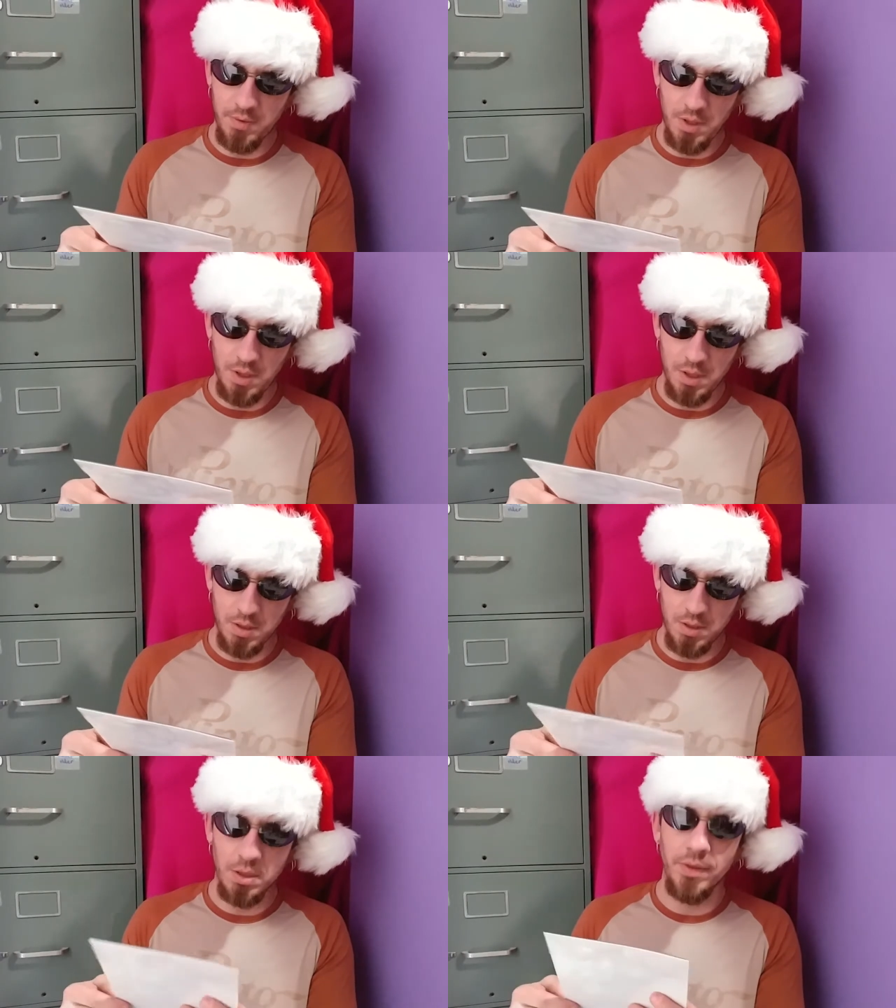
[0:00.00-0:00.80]
or not.
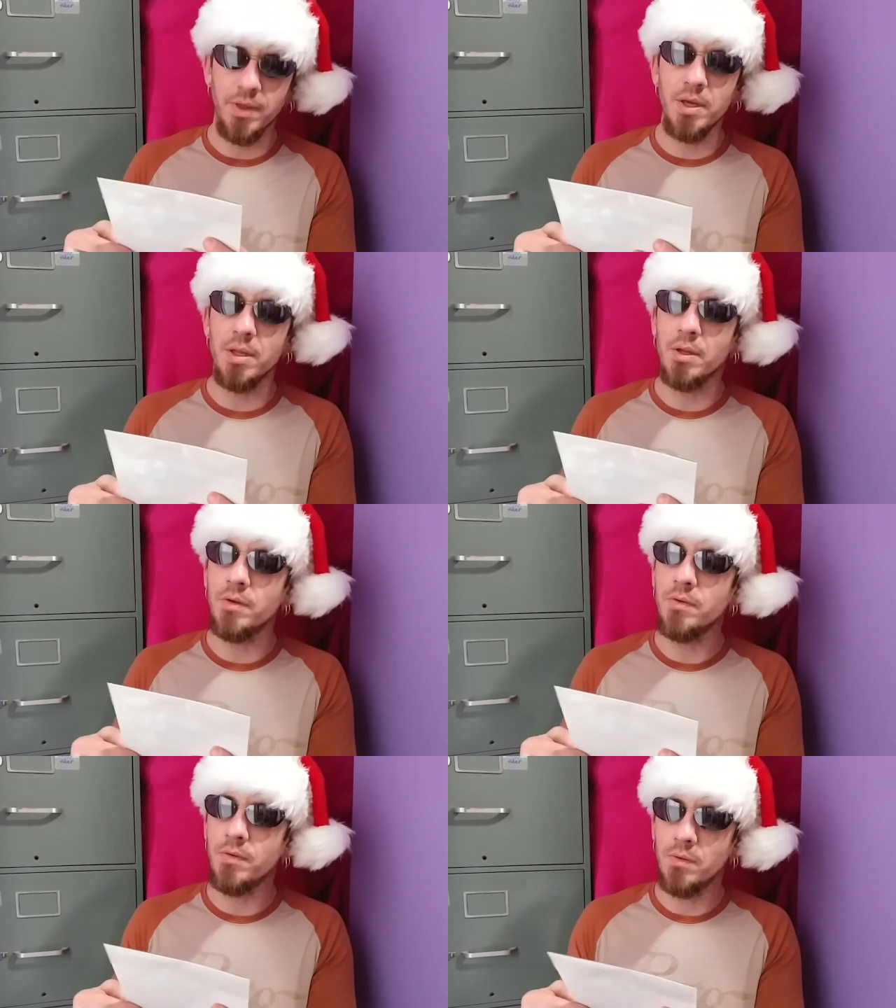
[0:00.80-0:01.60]
I think it
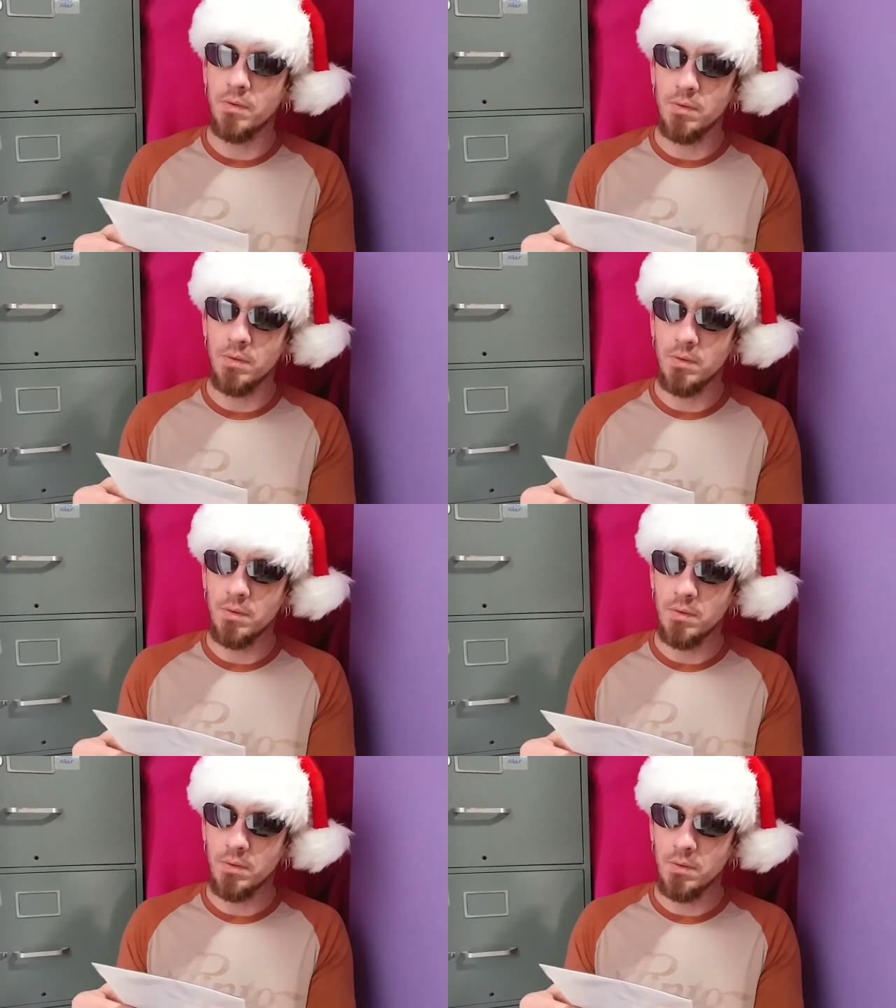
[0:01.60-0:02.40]
is.
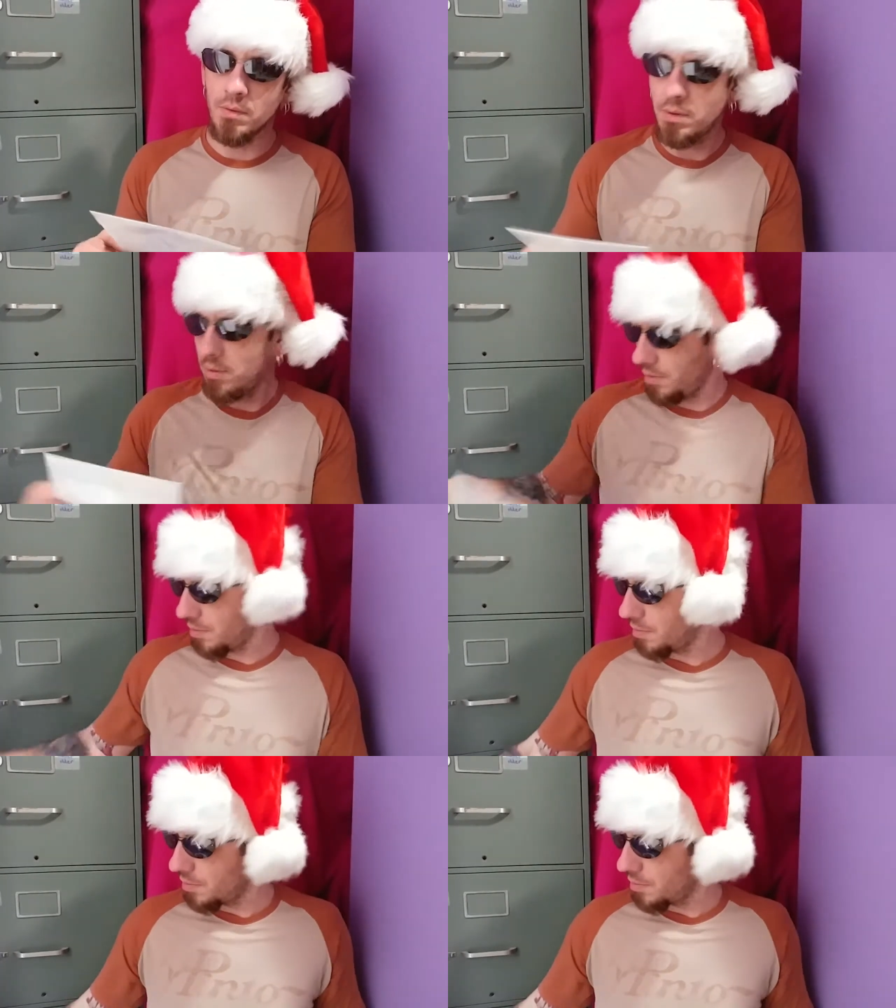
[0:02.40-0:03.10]
I don't know.